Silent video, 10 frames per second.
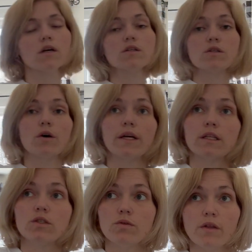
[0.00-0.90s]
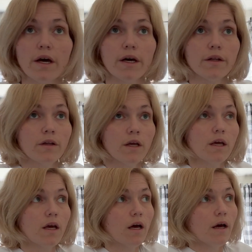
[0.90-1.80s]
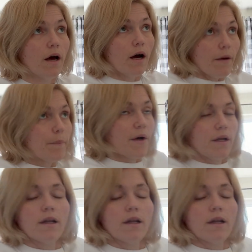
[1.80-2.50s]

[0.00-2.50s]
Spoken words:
so I can do that. But